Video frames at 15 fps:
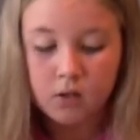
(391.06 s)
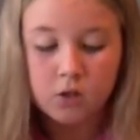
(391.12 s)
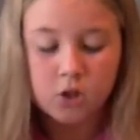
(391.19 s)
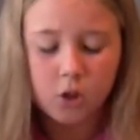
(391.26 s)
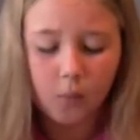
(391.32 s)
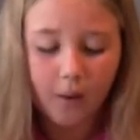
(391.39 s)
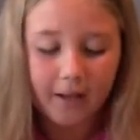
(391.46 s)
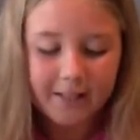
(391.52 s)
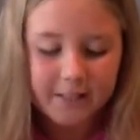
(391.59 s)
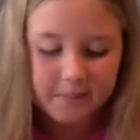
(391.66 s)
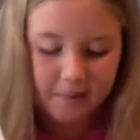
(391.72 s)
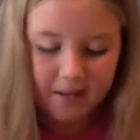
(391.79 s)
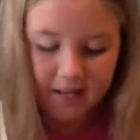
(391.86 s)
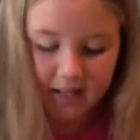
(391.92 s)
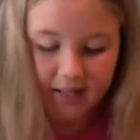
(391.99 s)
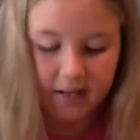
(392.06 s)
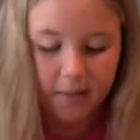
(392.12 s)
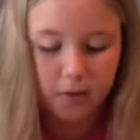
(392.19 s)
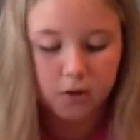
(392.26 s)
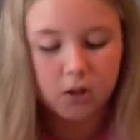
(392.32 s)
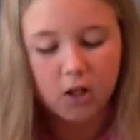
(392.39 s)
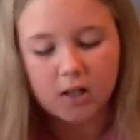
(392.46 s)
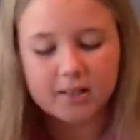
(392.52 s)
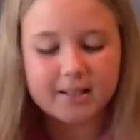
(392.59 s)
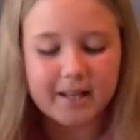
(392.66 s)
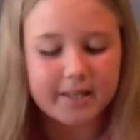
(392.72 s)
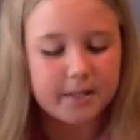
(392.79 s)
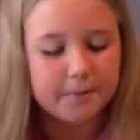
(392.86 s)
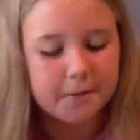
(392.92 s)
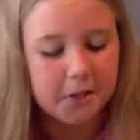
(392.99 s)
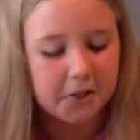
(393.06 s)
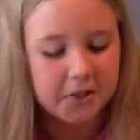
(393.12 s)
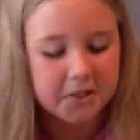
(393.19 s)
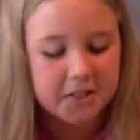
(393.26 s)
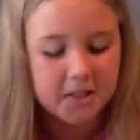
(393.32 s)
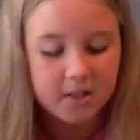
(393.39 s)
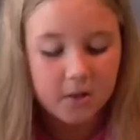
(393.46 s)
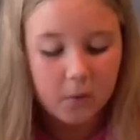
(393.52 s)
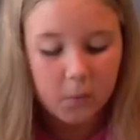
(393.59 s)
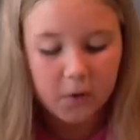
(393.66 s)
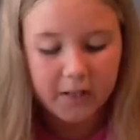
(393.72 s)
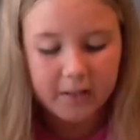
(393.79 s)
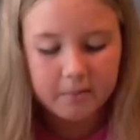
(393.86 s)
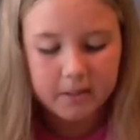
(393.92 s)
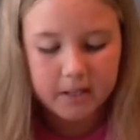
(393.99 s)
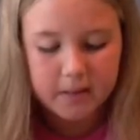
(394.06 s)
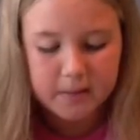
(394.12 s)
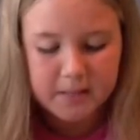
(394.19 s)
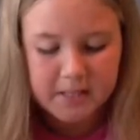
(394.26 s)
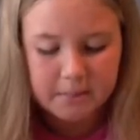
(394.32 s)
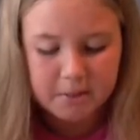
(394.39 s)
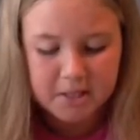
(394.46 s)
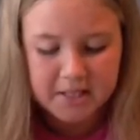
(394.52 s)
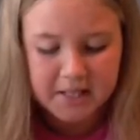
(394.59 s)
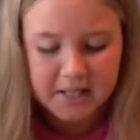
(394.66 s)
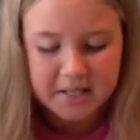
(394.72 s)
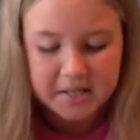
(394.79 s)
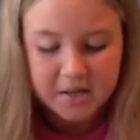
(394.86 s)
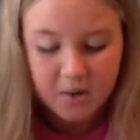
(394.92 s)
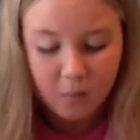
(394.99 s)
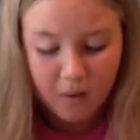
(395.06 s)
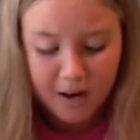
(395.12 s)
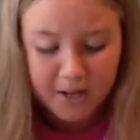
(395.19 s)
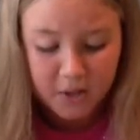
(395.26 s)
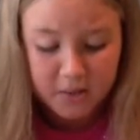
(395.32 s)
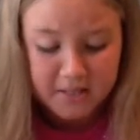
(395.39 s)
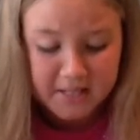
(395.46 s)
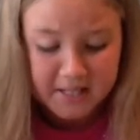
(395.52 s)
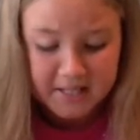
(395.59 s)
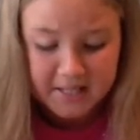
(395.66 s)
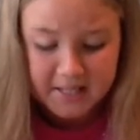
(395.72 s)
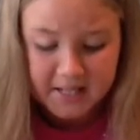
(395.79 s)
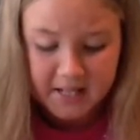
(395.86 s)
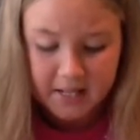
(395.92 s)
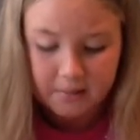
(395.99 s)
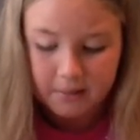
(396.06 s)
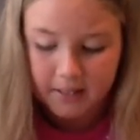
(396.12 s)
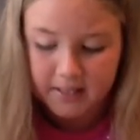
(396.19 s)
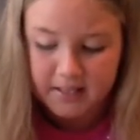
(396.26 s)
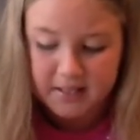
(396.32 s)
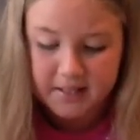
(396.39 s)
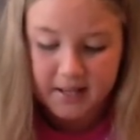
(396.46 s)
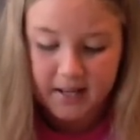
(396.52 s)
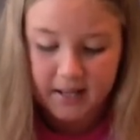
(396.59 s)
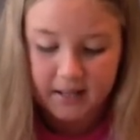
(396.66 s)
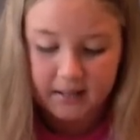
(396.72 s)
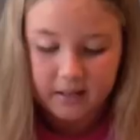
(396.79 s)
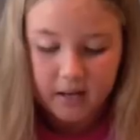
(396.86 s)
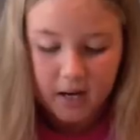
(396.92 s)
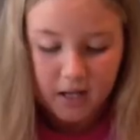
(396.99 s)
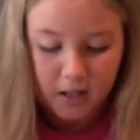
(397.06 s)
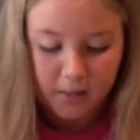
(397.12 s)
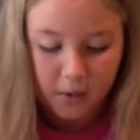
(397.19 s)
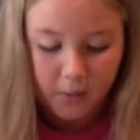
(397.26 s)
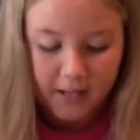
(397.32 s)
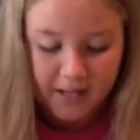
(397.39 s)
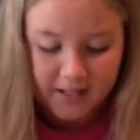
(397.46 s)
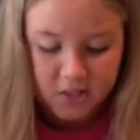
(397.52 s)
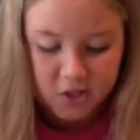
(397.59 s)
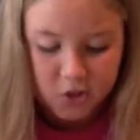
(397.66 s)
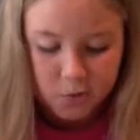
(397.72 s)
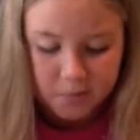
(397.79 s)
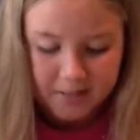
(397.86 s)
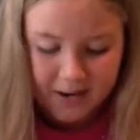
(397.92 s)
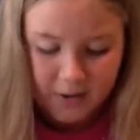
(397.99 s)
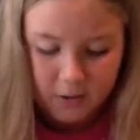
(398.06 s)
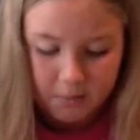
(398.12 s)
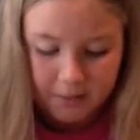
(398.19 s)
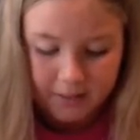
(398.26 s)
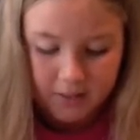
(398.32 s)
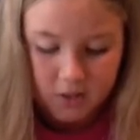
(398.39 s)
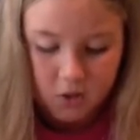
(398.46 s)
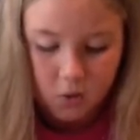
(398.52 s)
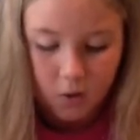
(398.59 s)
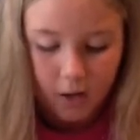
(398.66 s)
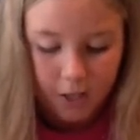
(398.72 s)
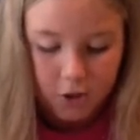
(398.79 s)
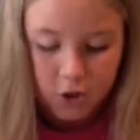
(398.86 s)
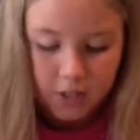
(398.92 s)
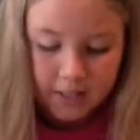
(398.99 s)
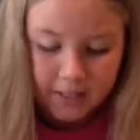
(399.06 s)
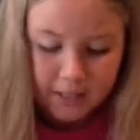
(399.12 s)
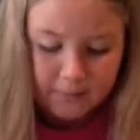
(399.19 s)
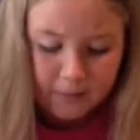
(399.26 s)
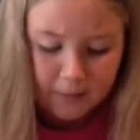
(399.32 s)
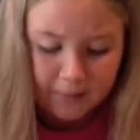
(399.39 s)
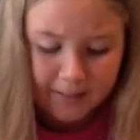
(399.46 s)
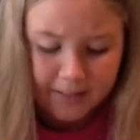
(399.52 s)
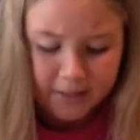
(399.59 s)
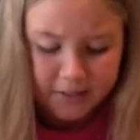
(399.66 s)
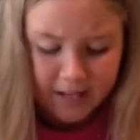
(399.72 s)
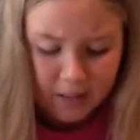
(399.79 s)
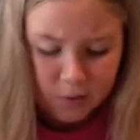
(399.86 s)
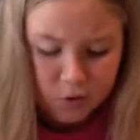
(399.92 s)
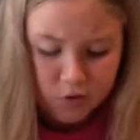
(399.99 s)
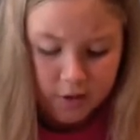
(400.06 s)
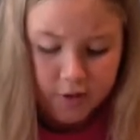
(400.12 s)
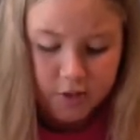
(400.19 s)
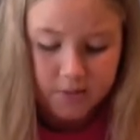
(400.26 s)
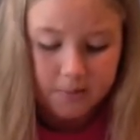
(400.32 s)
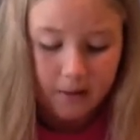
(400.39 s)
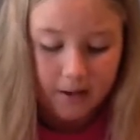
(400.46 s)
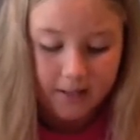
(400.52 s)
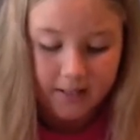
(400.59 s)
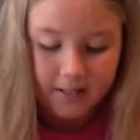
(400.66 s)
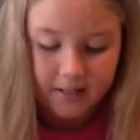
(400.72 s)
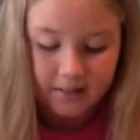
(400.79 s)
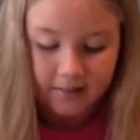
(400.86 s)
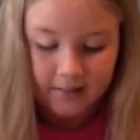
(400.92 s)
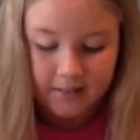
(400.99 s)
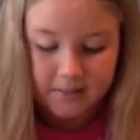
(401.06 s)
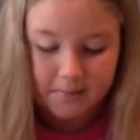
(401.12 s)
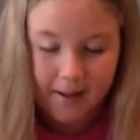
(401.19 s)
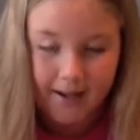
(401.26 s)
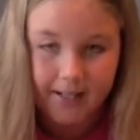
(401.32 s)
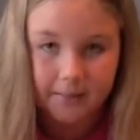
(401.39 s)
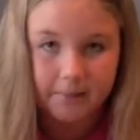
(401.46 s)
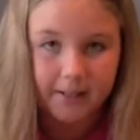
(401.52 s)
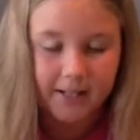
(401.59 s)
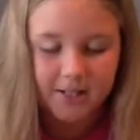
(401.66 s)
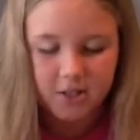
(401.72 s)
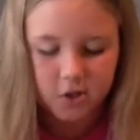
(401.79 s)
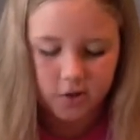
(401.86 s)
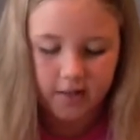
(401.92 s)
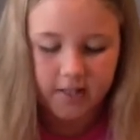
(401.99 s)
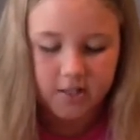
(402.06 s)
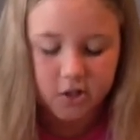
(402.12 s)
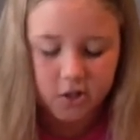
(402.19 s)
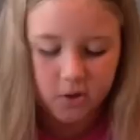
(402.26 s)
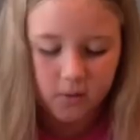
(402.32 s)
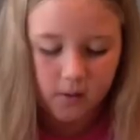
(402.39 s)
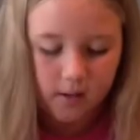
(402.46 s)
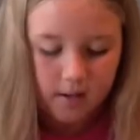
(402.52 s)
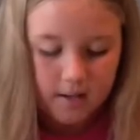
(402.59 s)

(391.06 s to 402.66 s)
So Juan spent yet another long day in the fields. Working beneath the summer sun, Juan noticed that his skin had begun to tan, and although he had to stoop down to pick the squash, he found that he could now stretch his body. His back had begun to straighten too.